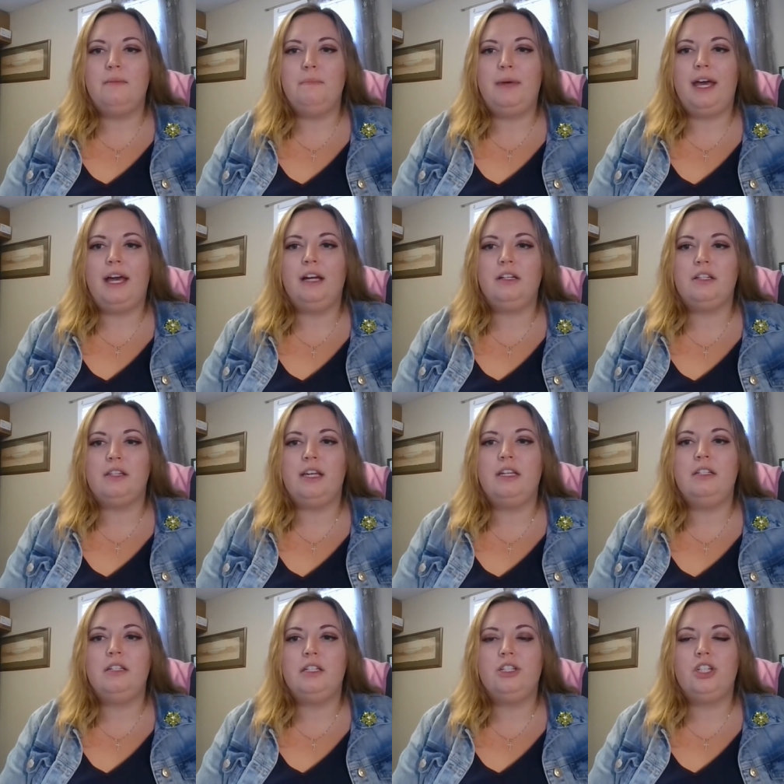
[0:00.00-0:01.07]
impact
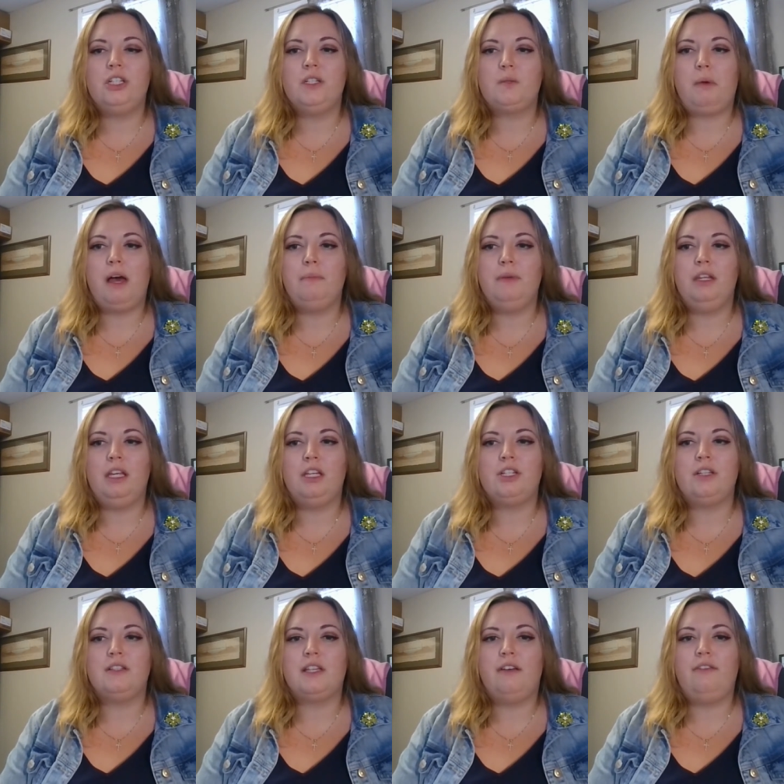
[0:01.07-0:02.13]
that Indigenous populations